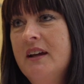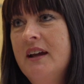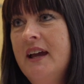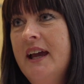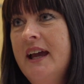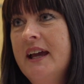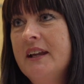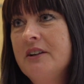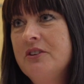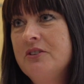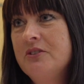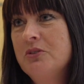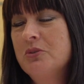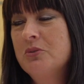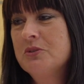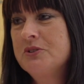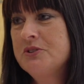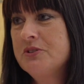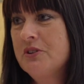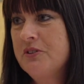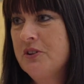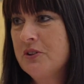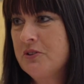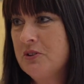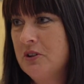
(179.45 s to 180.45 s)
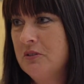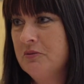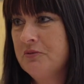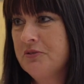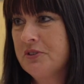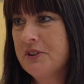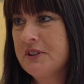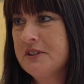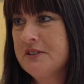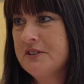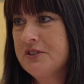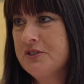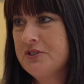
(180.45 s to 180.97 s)
and also the
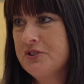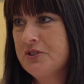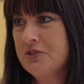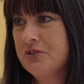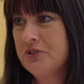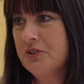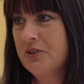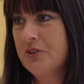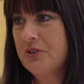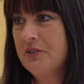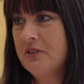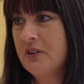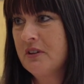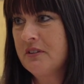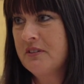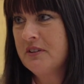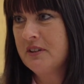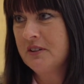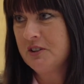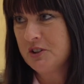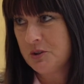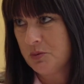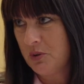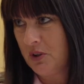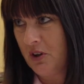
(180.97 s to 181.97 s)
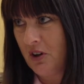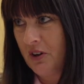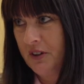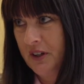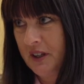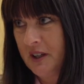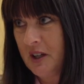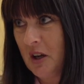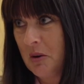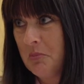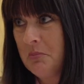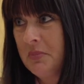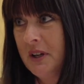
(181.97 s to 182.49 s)
confidence to know that things were going to
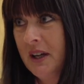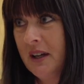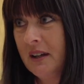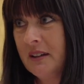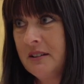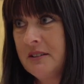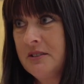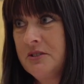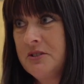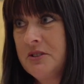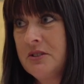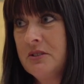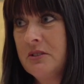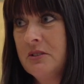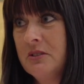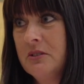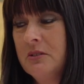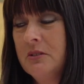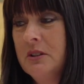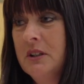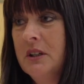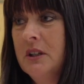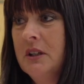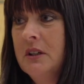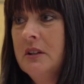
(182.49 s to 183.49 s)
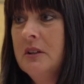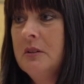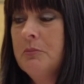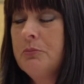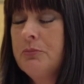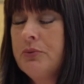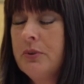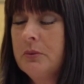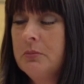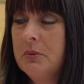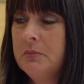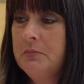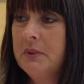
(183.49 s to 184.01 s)
come back to
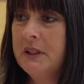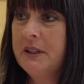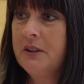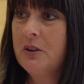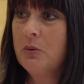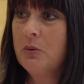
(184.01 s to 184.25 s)
probably the